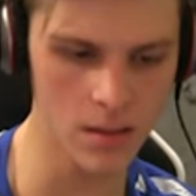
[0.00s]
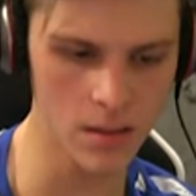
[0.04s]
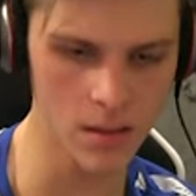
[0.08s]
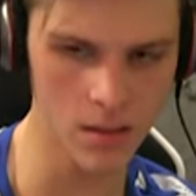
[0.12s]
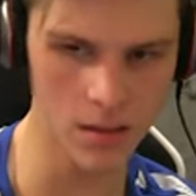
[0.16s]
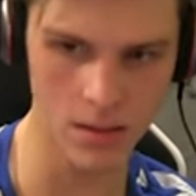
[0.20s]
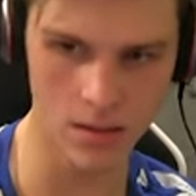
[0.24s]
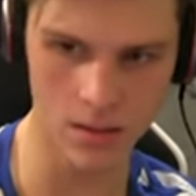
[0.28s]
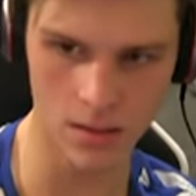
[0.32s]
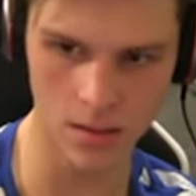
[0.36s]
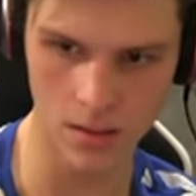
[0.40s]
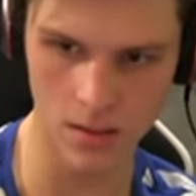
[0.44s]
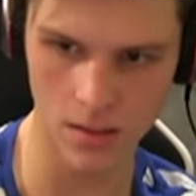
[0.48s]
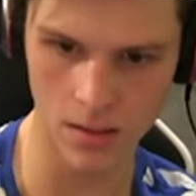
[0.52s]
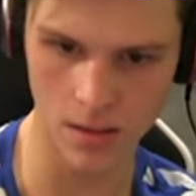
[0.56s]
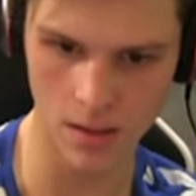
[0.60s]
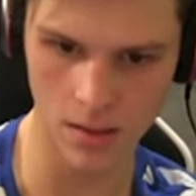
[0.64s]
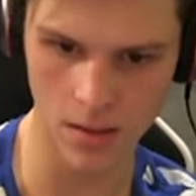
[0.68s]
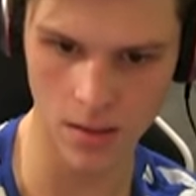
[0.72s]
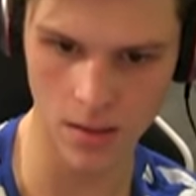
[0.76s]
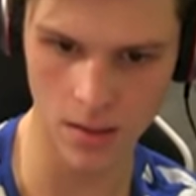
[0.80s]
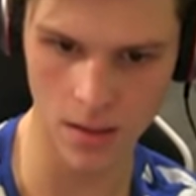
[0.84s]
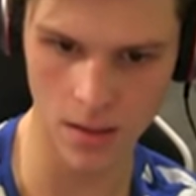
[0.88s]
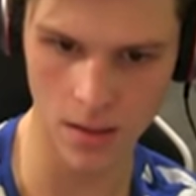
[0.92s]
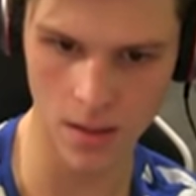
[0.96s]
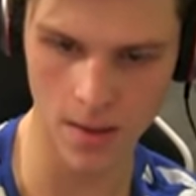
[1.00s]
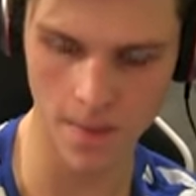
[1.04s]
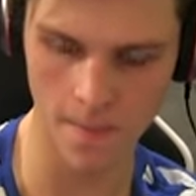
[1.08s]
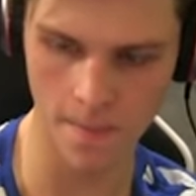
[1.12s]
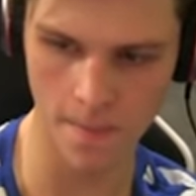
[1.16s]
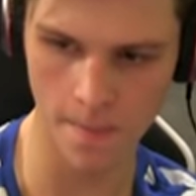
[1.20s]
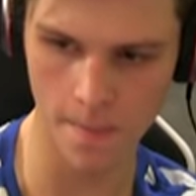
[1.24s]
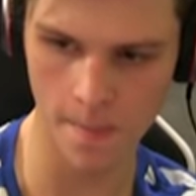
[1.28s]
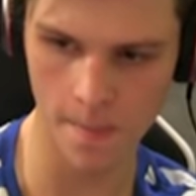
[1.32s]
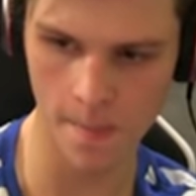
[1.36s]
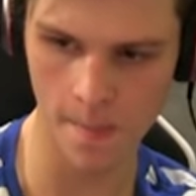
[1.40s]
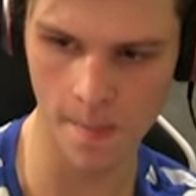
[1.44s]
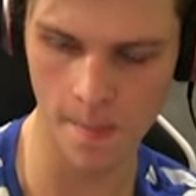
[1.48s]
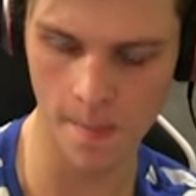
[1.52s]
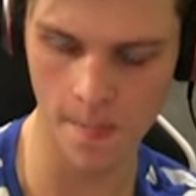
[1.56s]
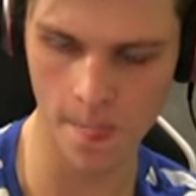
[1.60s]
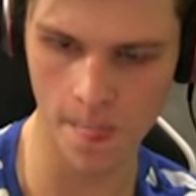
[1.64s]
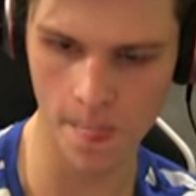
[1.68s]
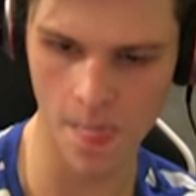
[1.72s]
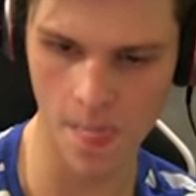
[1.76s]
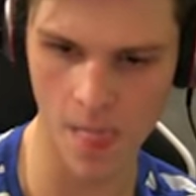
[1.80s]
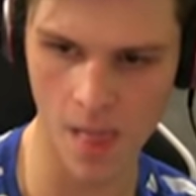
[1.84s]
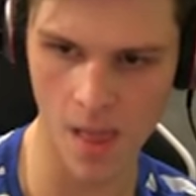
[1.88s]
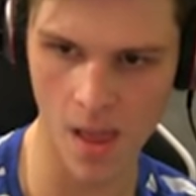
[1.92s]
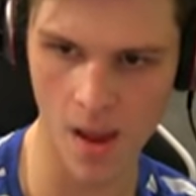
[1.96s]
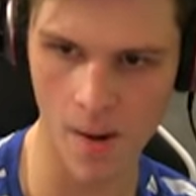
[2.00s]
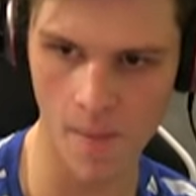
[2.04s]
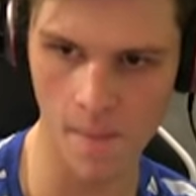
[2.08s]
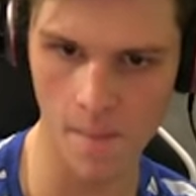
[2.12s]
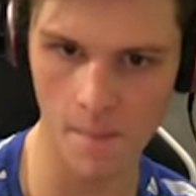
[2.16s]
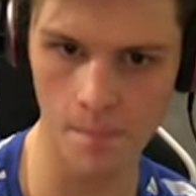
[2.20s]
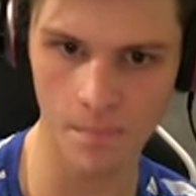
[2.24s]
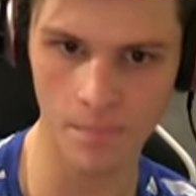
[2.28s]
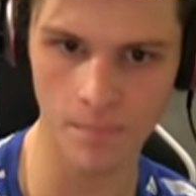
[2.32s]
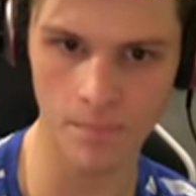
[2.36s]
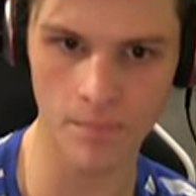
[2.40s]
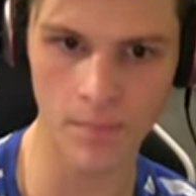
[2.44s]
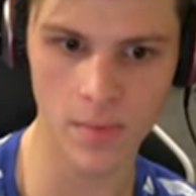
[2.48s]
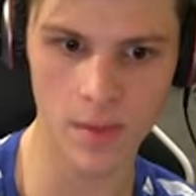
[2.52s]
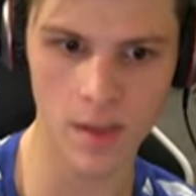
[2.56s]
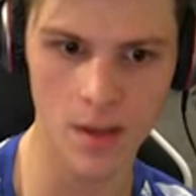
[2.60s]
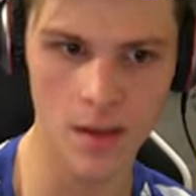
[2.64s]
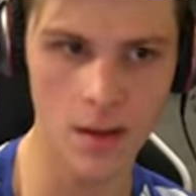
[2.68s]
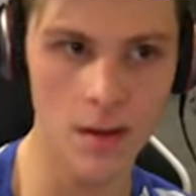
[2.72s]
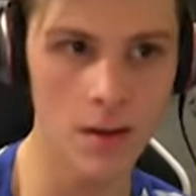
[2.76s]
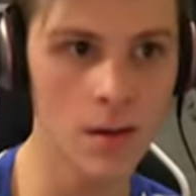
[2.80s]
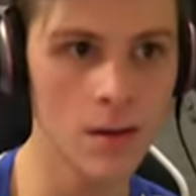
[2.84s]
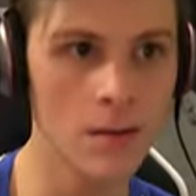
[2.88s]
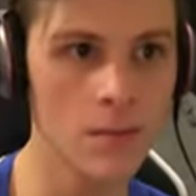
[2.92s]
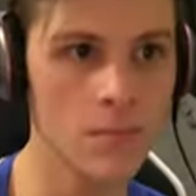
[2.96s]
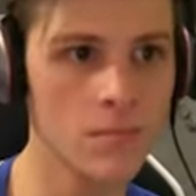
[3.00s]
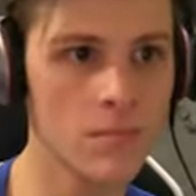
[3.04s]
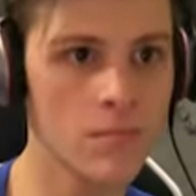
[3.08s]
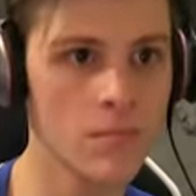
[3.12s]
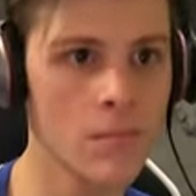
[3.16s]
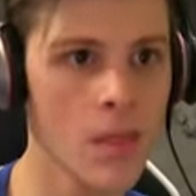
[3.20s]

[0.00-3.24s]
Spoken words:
(no one is talking)